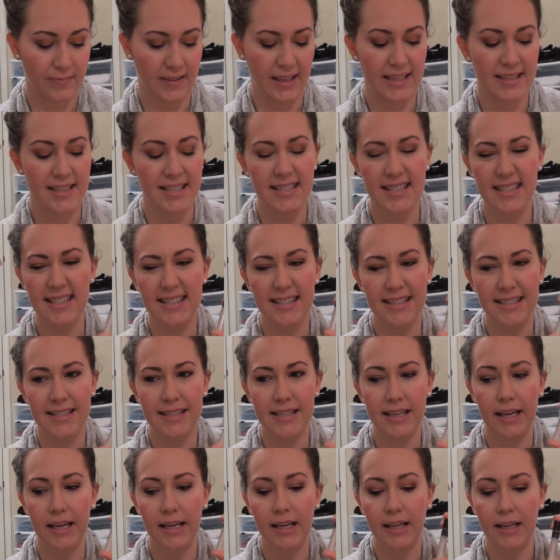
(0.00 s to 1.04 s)
This
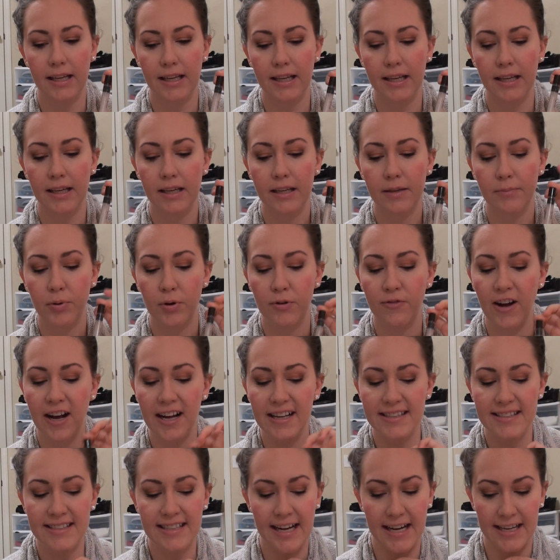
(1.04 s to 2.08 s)

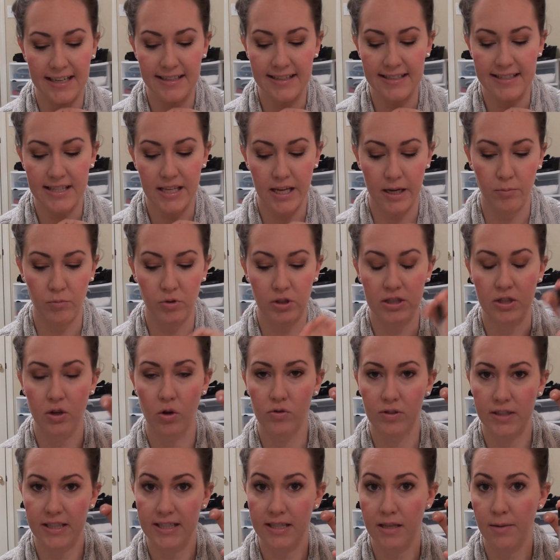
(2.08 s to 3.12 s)
provides kind of the same
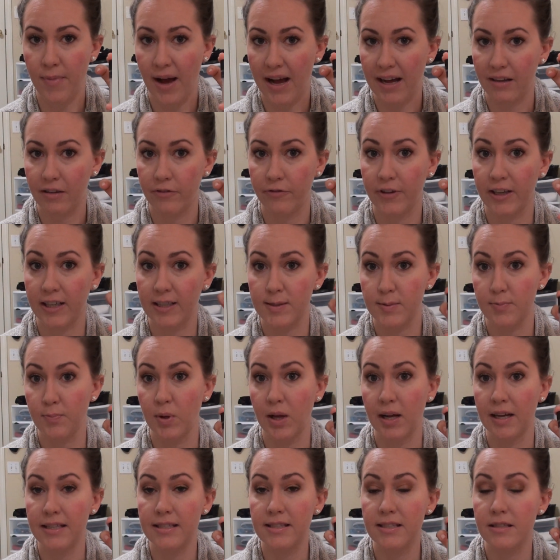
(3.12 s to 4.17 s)
result as the MAC Fix
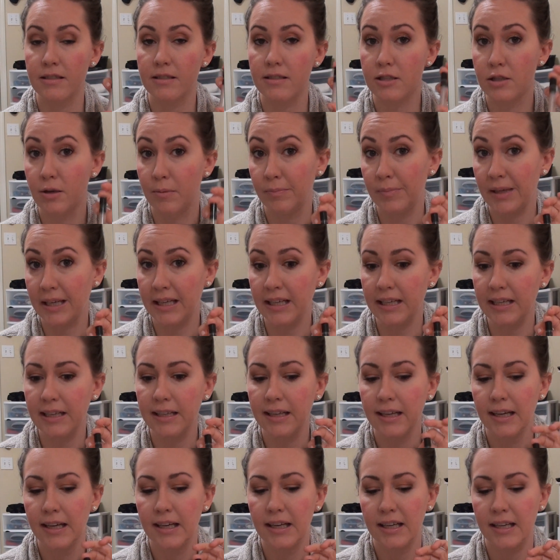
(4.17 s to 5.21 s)
Plus to me.
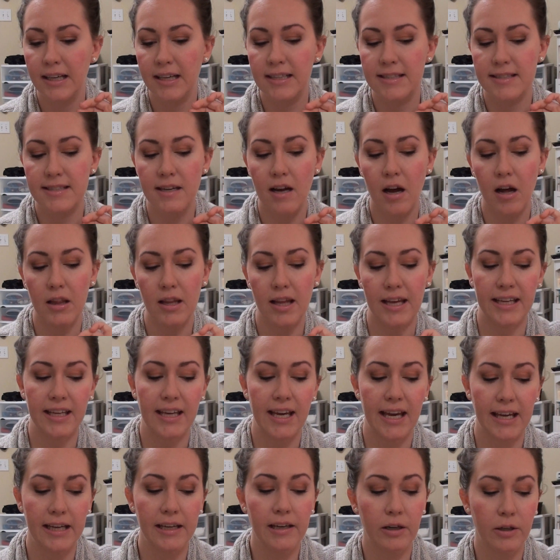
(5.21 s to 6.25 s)
It's not like
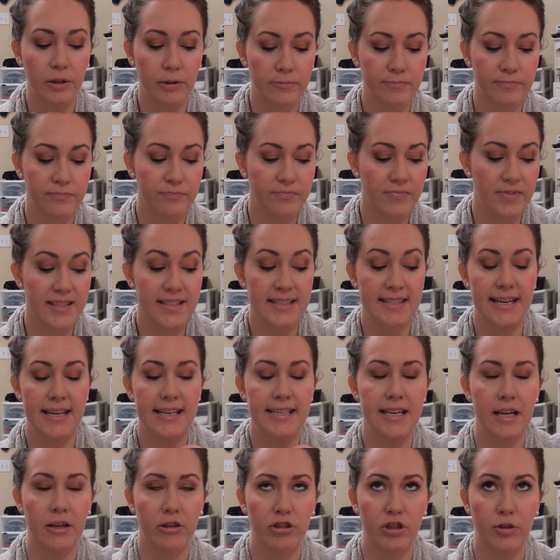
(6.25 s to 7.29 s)
a set
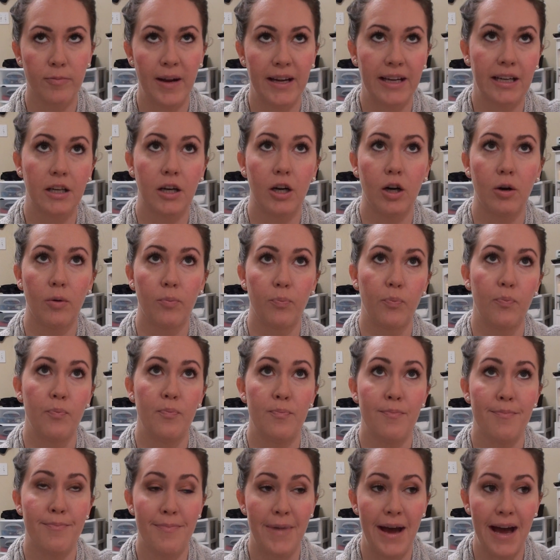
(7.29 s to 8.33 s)
down your makeup
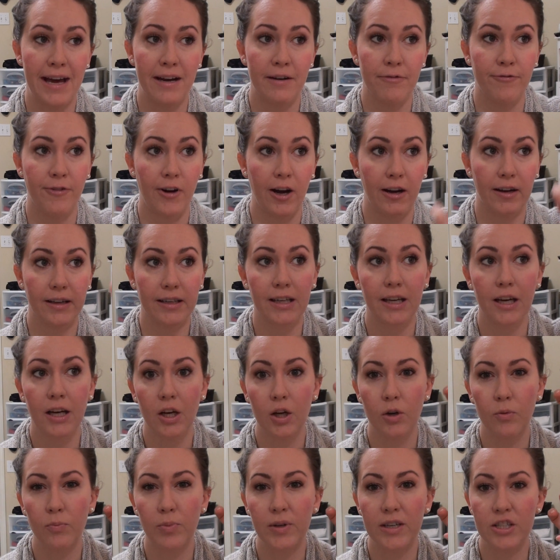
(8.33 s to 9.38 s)
mattifying,
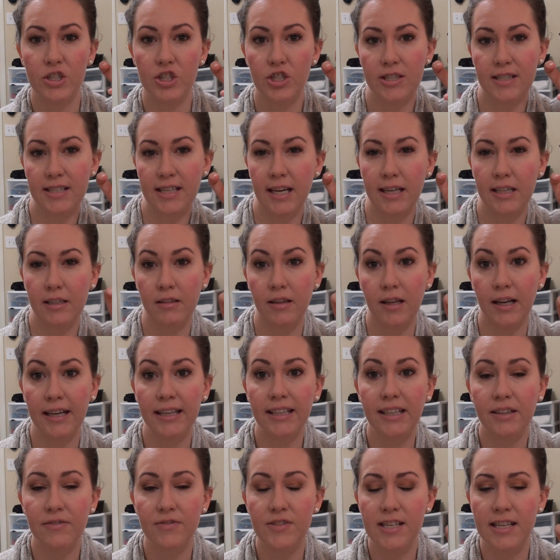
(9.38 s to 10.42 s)
but it just kind of
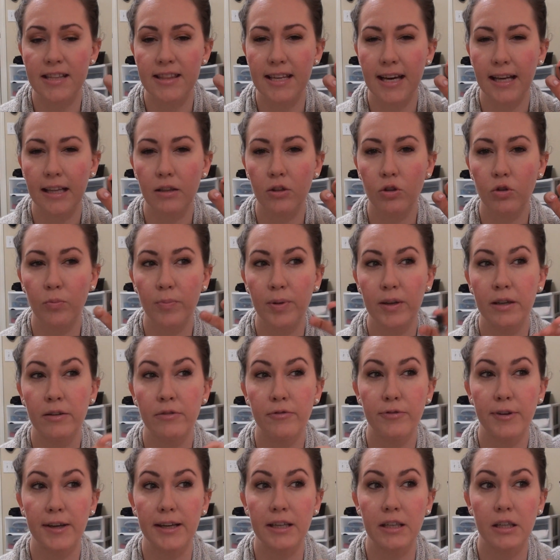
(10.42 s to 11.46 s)
like gives it that little bit
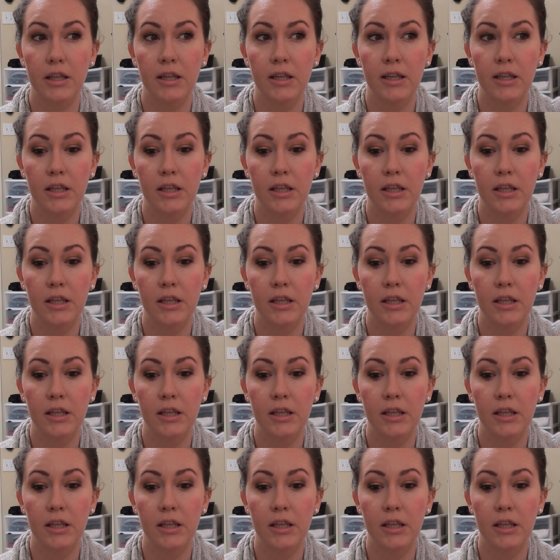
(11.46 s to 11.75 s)
of like